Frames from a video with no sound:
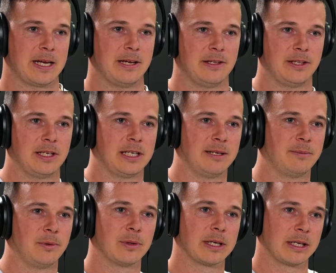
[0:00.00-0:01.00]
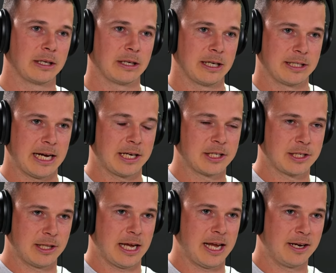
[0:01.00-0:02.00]
and then the gimbal can attach to
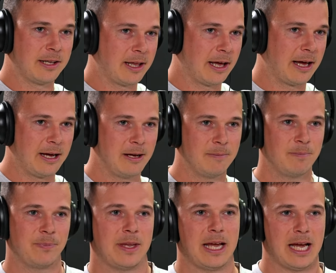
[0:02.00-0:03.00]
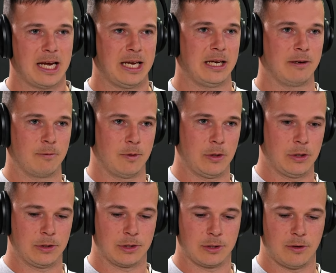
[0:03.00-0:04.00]
the end of the arm and it
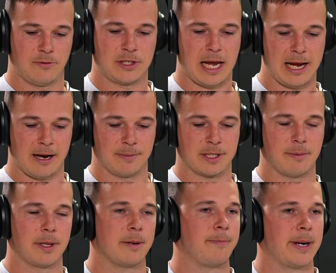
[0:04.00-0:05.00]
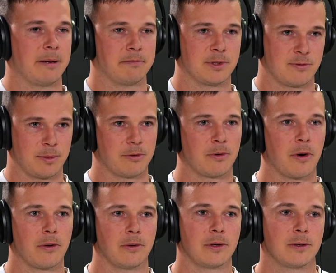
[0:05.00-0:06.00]
would sort of take up some of the bumps from the
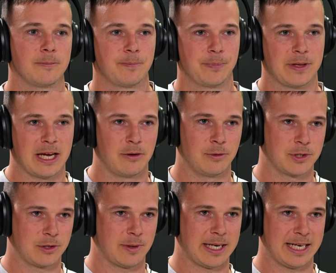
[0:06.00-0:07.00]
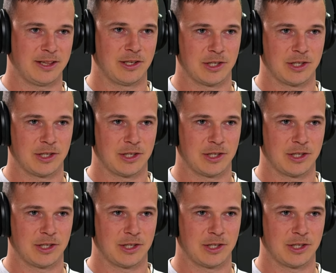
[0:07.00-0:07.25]
road. And also I had the